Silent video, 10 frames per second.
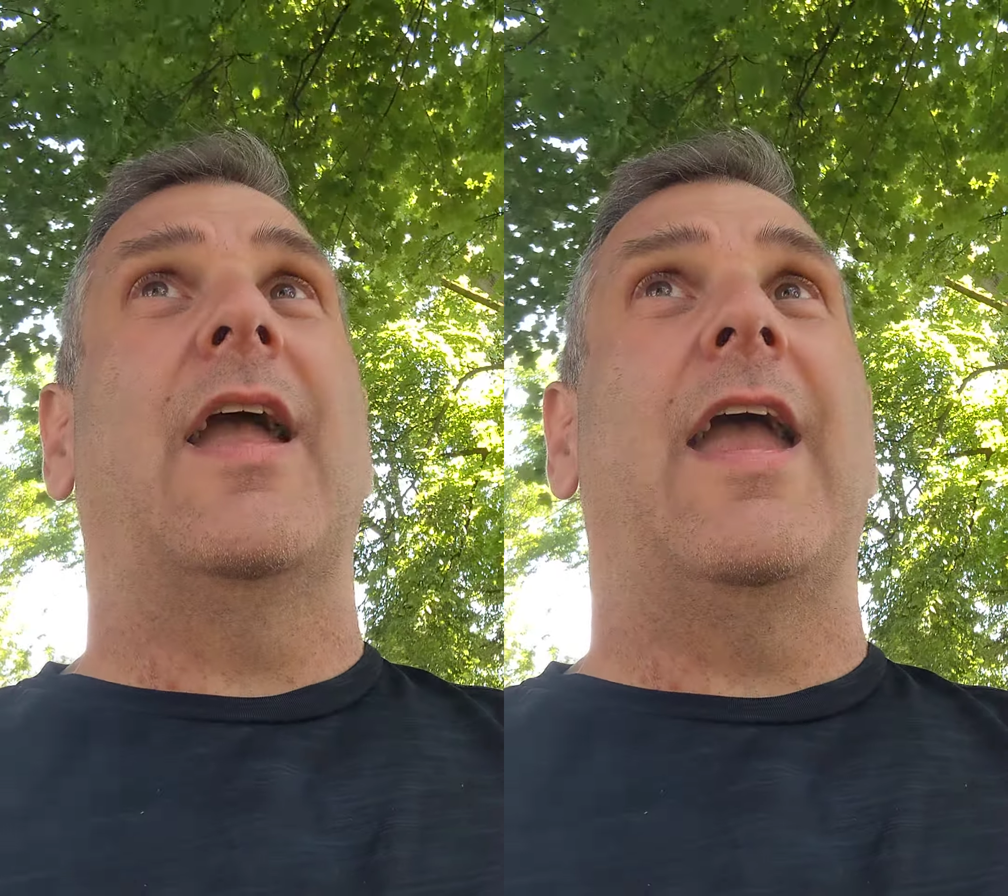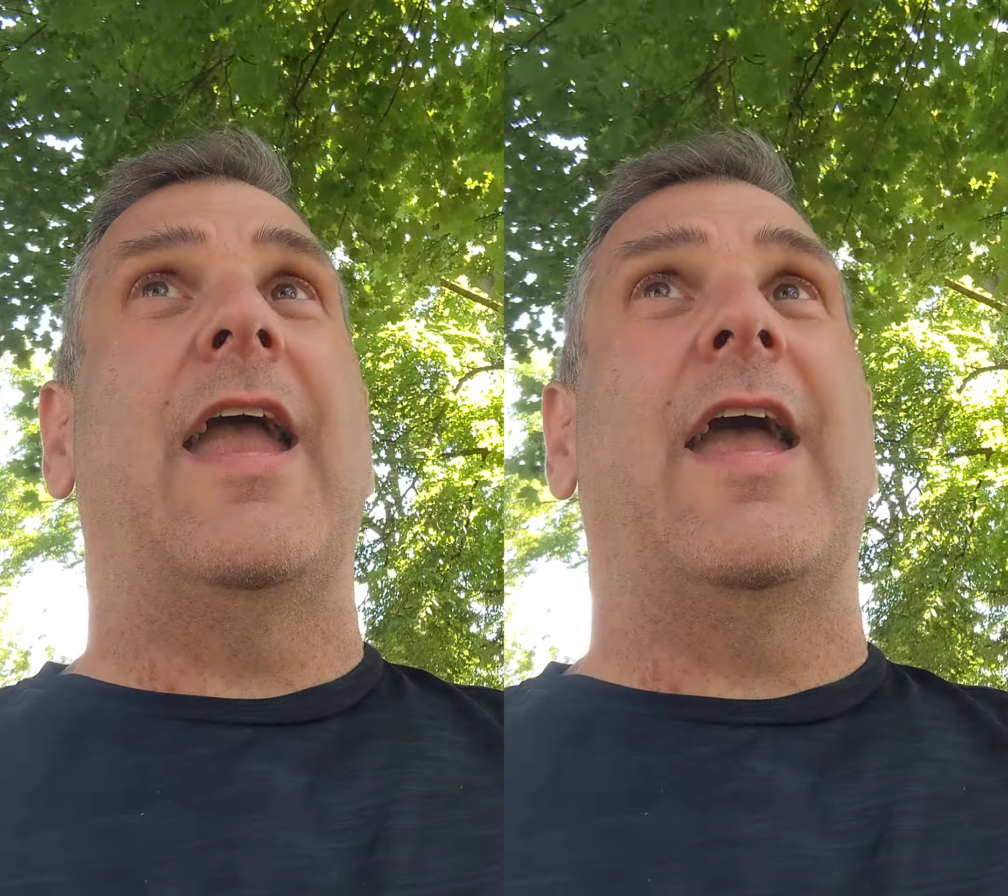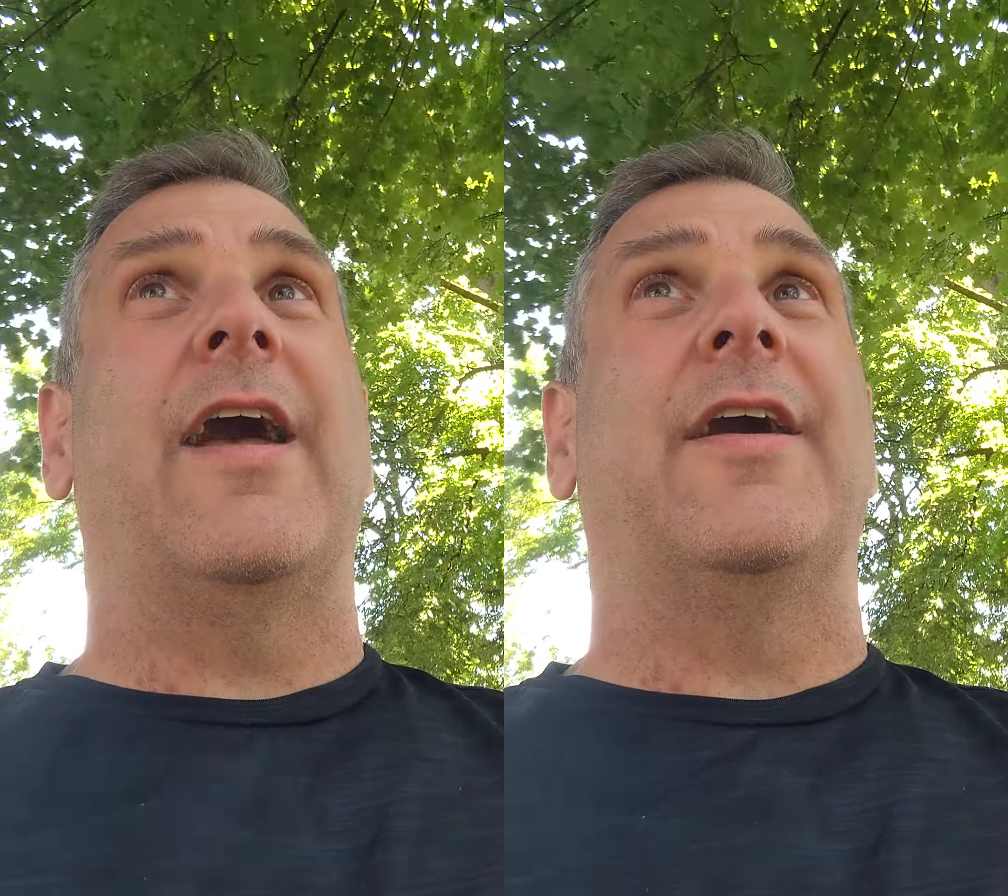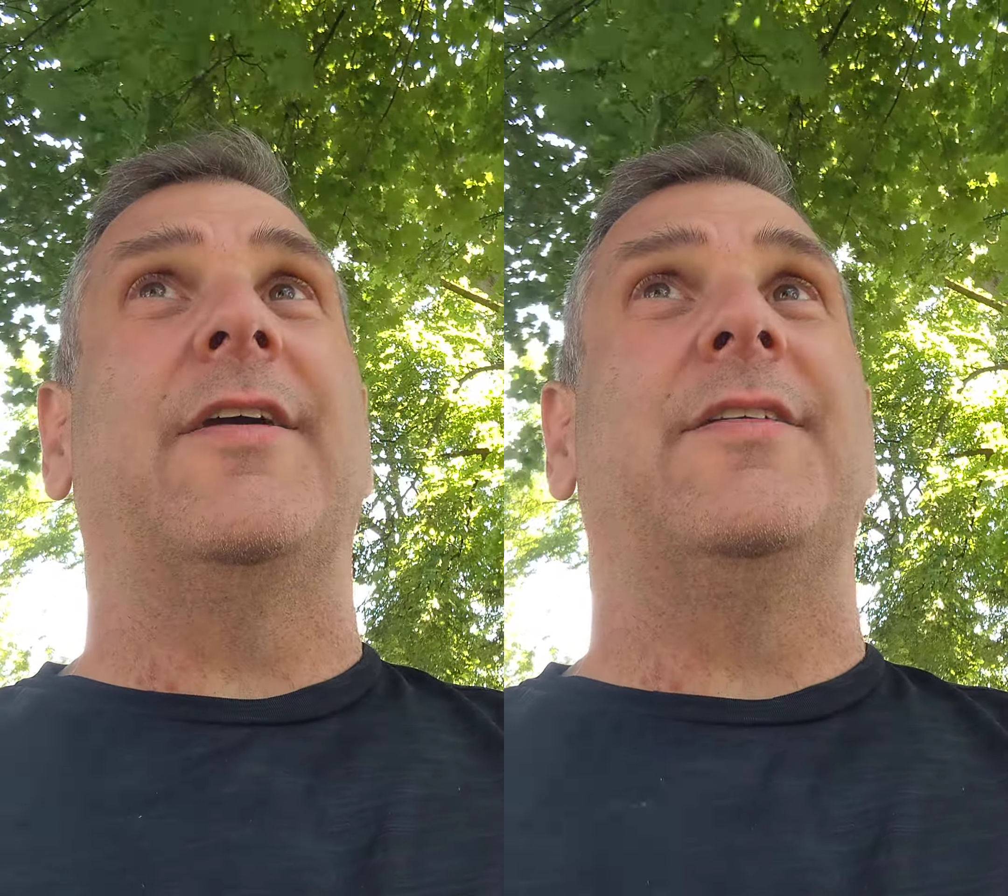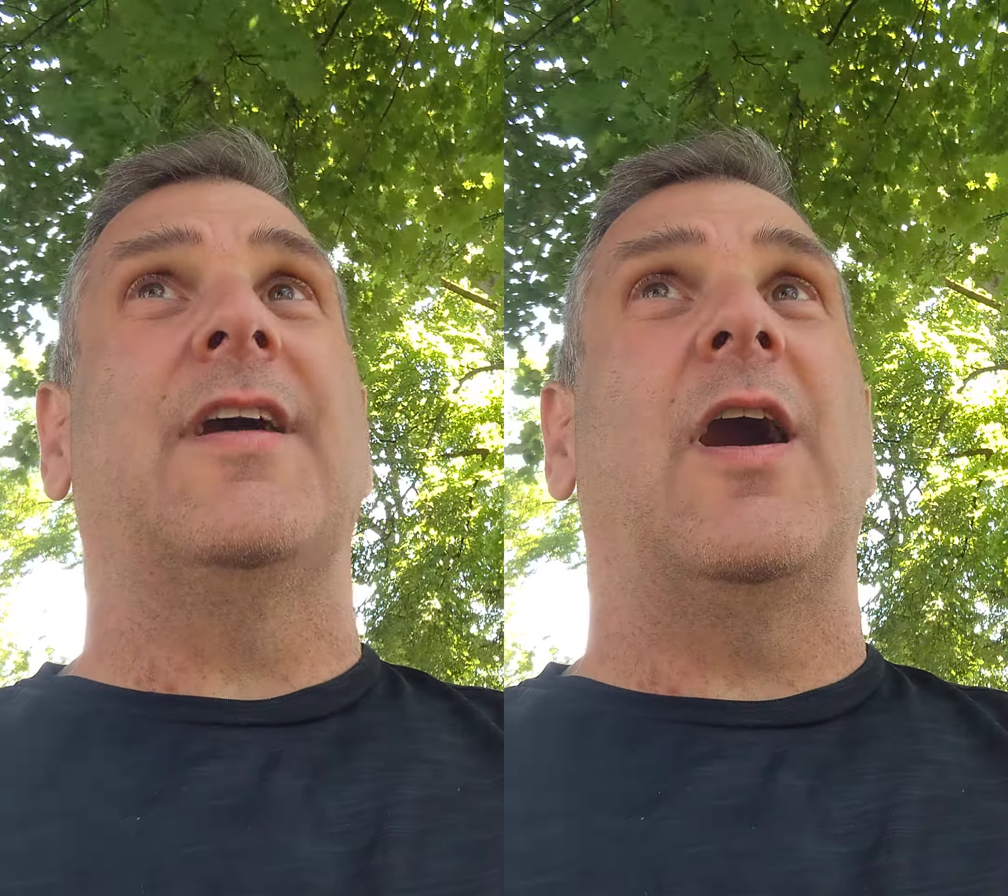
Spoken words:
and